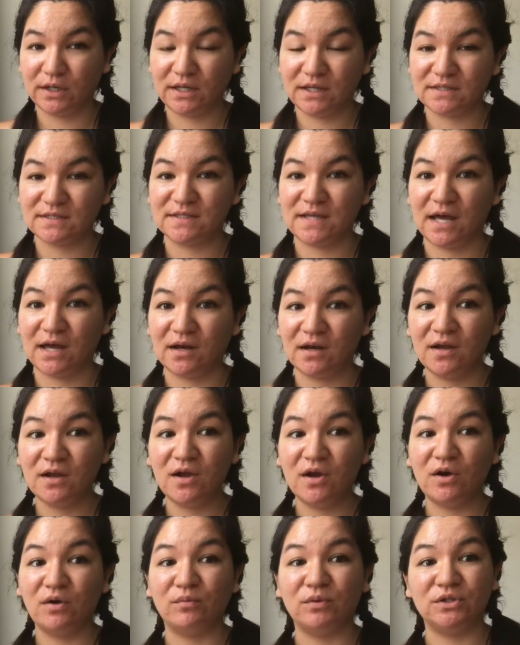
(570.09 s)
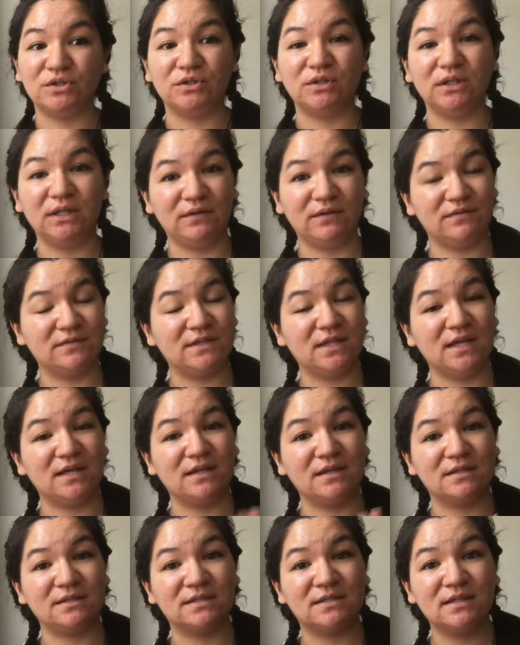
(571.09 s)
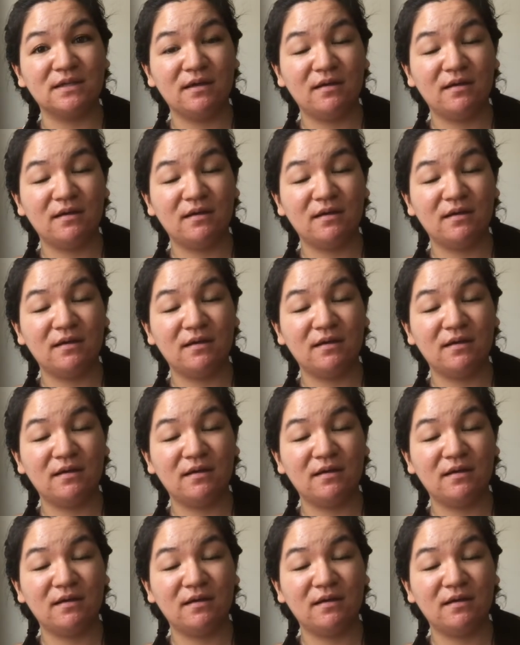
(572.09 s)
is that we should leave things,